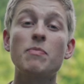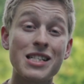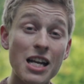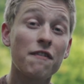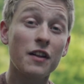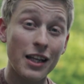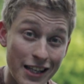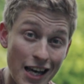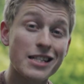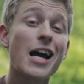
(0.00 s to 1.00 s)
but definitely
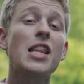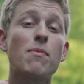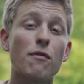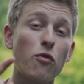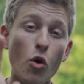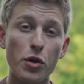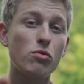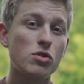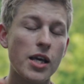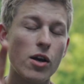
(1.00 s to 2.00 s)
get down there before
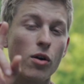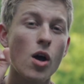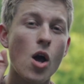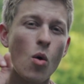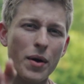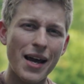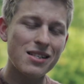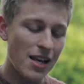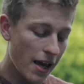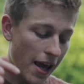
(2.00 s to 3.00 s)
you hear what I
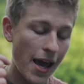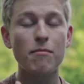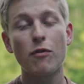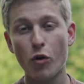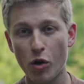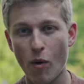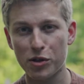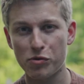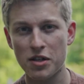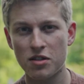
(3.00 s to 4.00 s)
say and before you
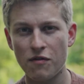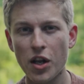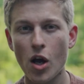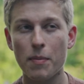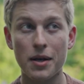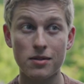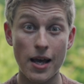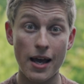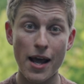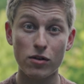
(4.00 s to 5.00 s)
watch the rest of the video, because,
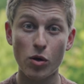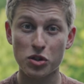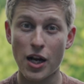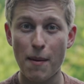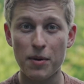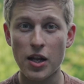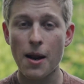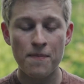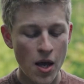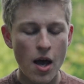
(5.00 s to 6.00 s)
hey, I don't know what's going to happen yet.